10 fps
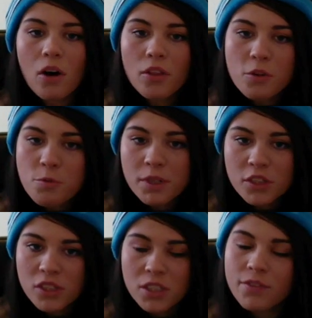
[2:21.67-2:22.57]
all the
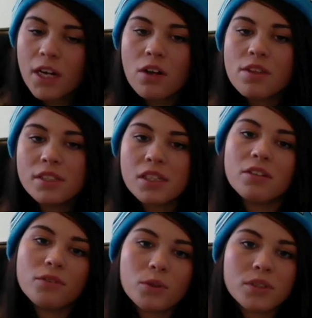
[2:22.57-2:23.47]
dimensions of health instead
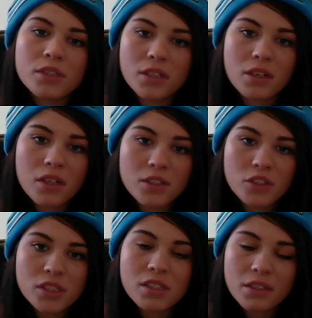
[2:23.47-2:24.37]
of focusing on
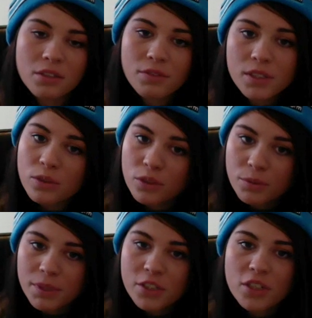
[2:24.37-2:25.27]
just like the physical
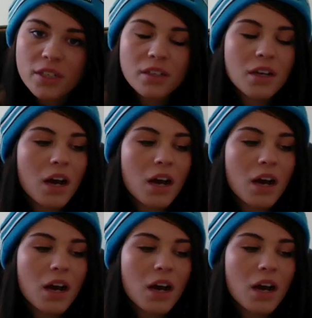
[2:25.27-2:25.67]
dimension.